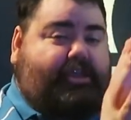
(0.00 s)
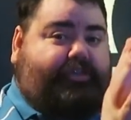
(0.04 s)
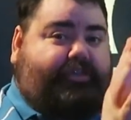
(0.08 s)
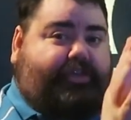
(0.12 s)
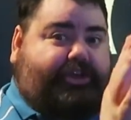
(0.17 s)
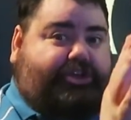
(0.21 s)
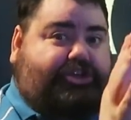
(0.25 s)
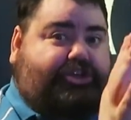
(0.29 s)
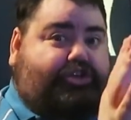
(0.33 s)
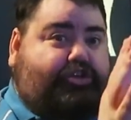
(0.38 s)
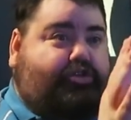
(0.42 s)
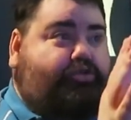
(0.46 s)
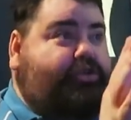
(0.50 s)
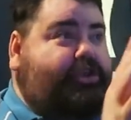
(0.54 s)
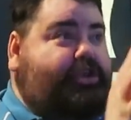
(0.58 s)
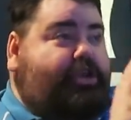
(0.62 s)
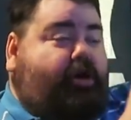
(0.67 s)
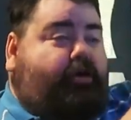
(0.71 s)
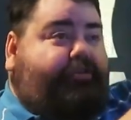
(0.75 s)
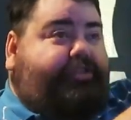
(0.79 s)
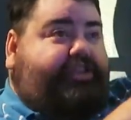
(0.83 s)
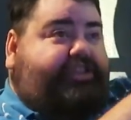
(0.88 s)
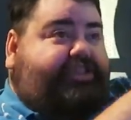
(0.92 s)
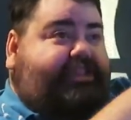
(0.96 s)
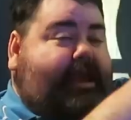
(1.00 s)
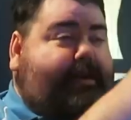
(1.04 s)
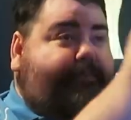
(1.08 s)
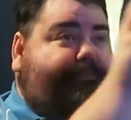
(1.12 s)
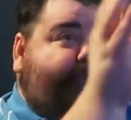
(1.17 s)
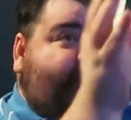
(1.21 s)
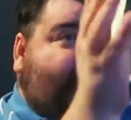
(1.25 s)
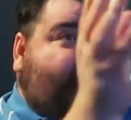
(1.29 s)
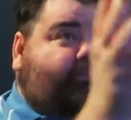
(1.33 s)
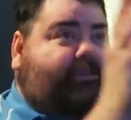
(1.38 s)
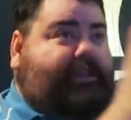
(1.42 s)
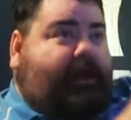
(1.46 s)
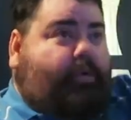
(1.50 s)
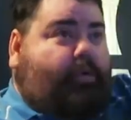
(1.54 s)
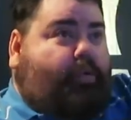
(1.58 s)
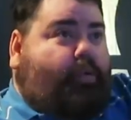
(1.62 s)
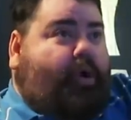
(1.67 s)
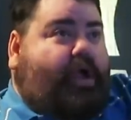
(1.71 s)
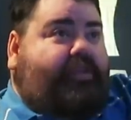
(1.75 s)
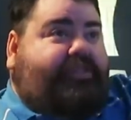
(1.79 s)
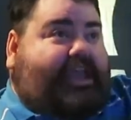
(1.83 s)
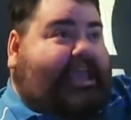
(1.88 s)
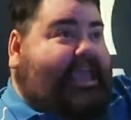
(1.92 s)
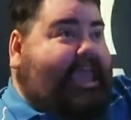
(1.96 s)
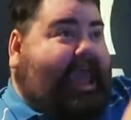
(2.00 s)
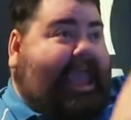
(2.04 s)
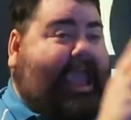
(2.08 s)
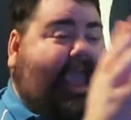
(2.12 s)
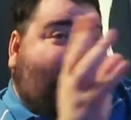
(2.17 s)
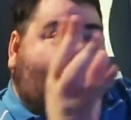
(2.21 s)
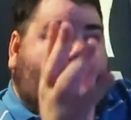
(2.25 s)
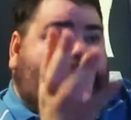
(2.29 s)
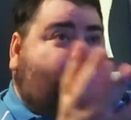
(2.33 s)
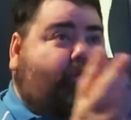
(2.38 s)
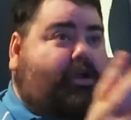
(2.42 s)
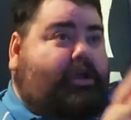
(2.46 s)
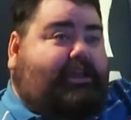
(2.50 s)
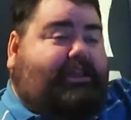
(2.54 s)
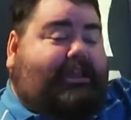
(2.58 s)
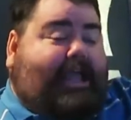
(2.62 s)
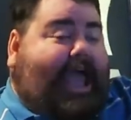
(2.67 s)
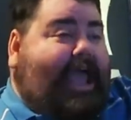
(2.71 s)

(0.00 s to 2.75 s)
The studio that they built, they were the cameras.